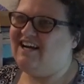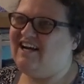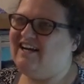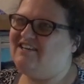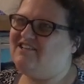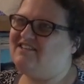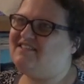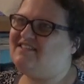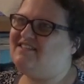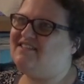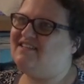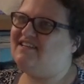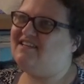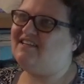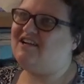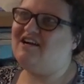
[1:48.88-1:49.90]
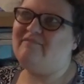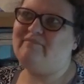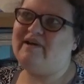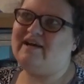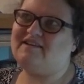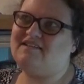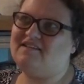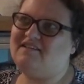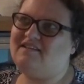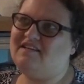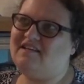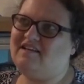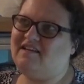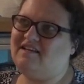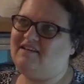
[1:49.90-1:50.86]
I just uh, come back to
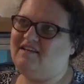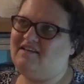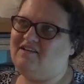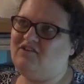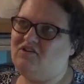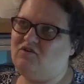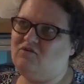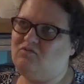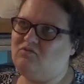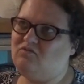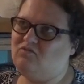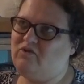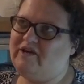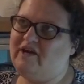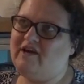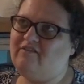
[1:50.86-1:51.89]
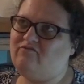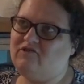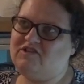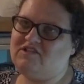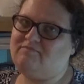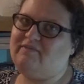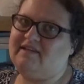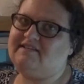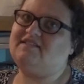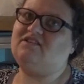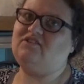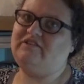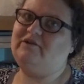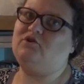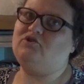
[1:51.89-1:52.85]
thinking that, you know, we have what's
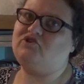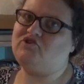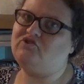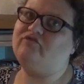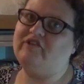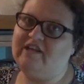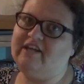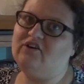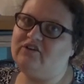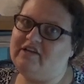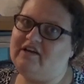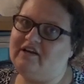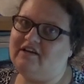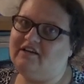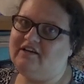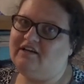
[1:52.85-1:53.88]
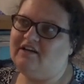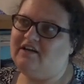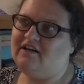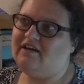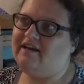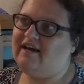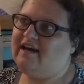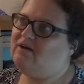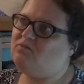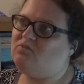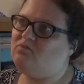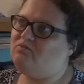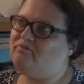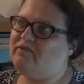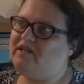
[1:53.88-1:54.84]
basically her juvenilia
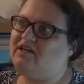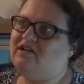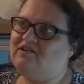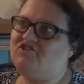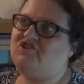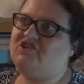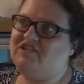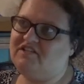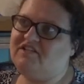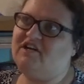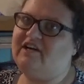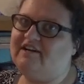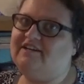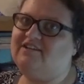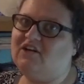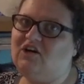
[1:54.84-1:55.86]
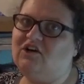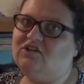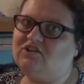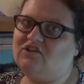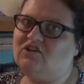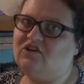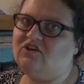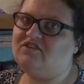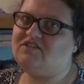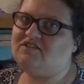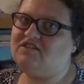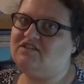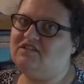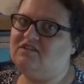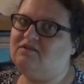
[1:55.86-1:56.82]
and because she died in the
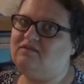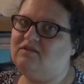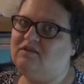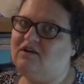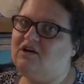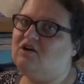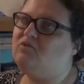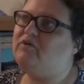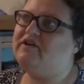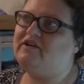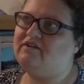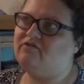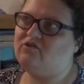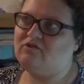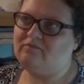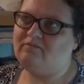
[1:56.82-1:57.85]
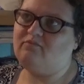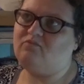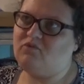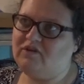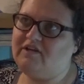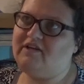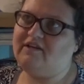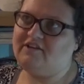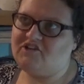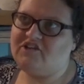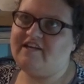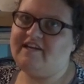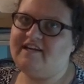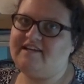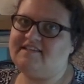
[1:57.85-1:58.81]
Holocaust, uh, we never would get a
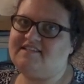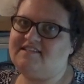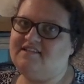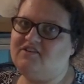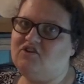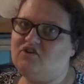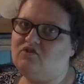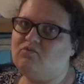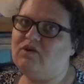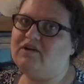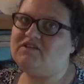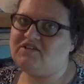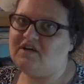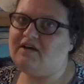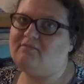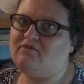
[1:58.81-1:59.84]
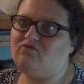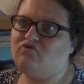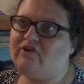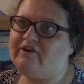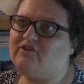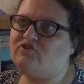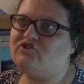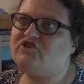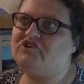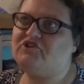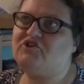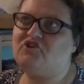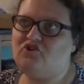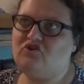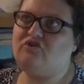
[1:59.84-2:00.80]
chance to know what type of writer she
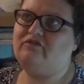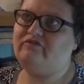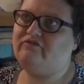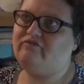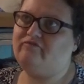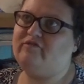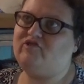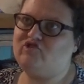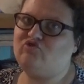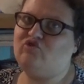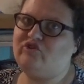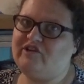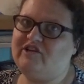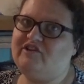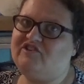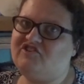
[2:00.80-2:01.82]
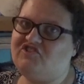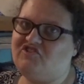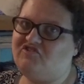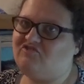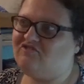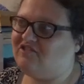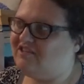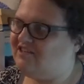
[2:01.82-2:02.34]
could have matured into.